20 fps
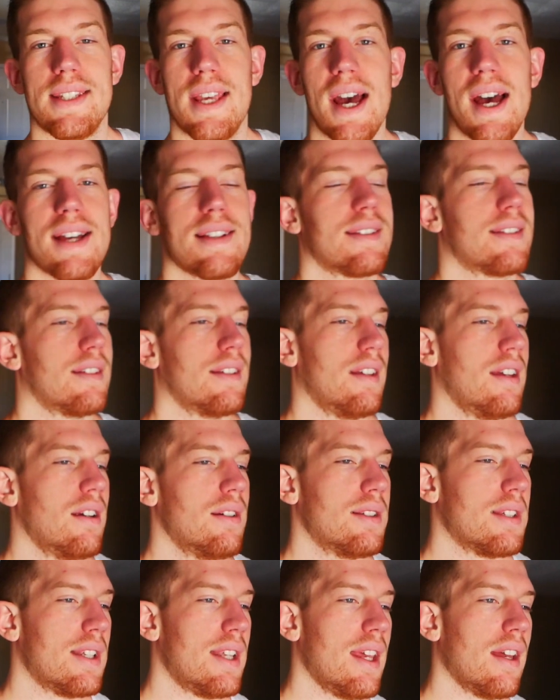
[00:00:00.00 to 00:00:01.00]
guys,
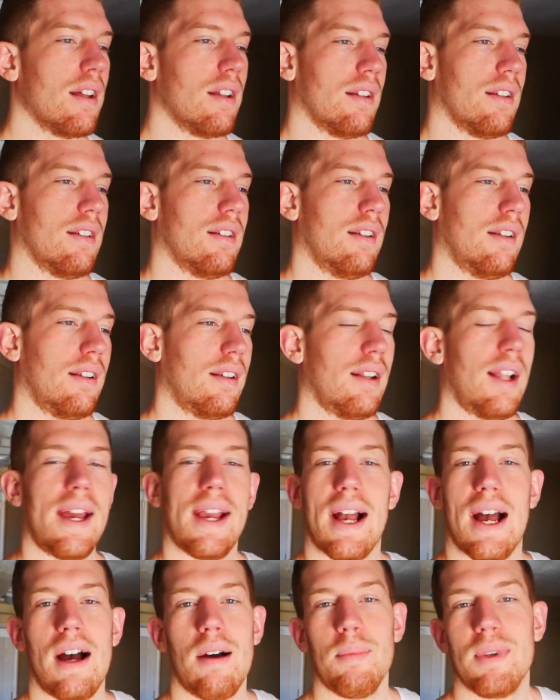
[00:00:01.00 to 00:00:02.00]
here's the deal.
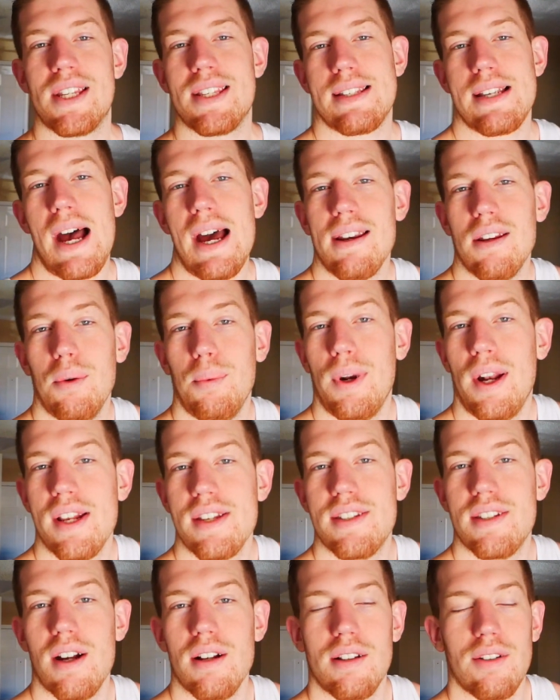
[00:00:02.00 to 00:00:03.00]
Like, I'm excited when I
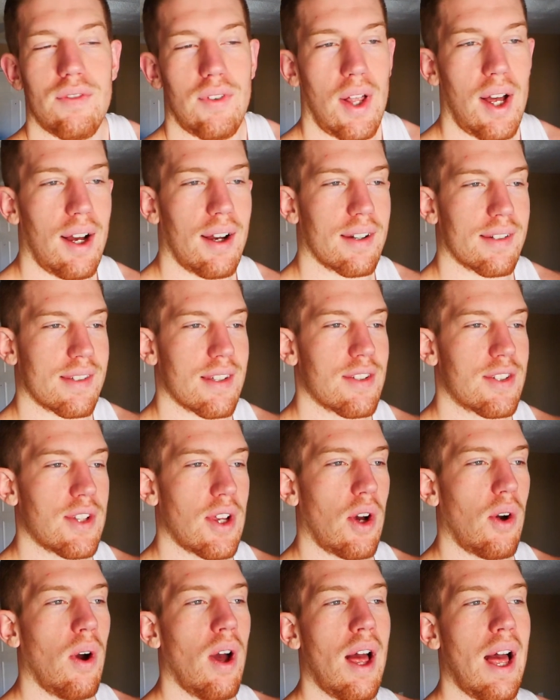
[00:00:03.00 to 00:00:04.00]
start the vlogs, and
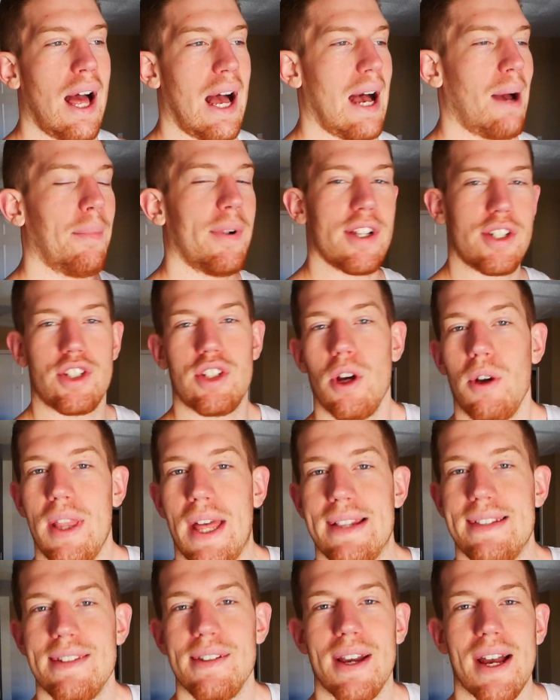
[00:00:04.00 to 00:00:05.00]
so I'm gonna show
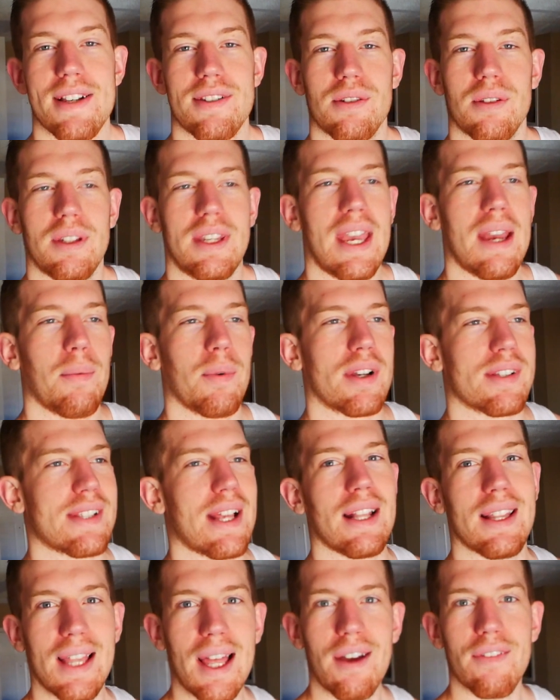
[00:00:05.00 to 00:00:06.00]
that to you guys through the camera because I
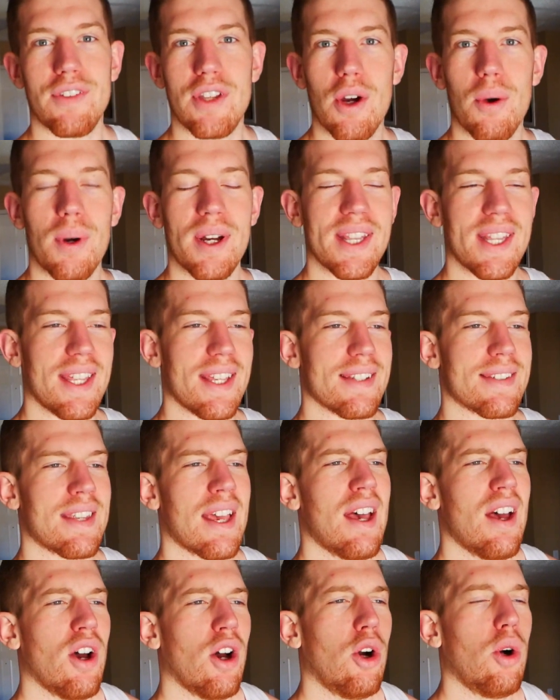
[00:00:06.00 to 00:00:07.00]
love doing this.
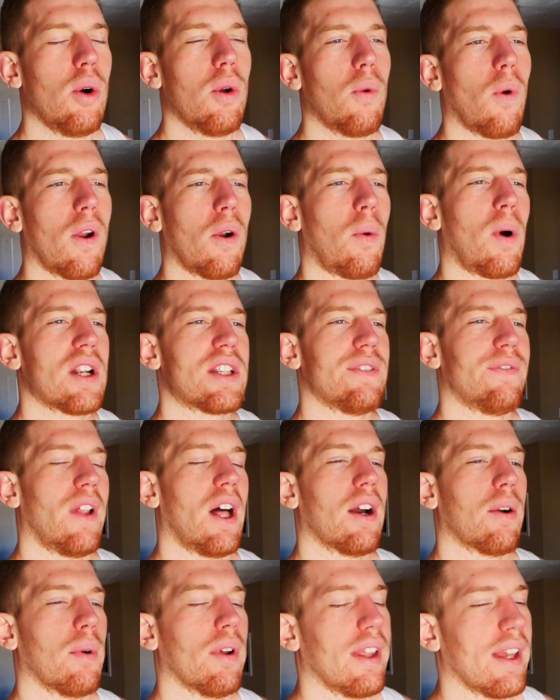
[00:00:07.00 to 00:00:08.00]
Who would wanna watch a
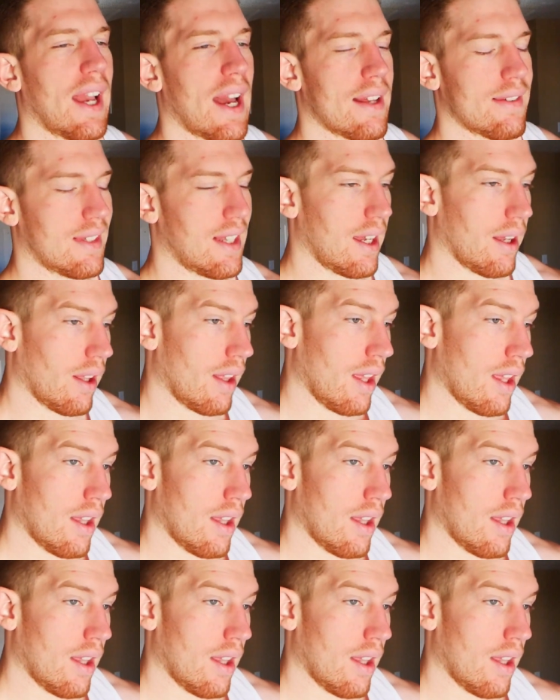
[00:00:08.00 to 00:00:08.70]
vlog where the guy's like,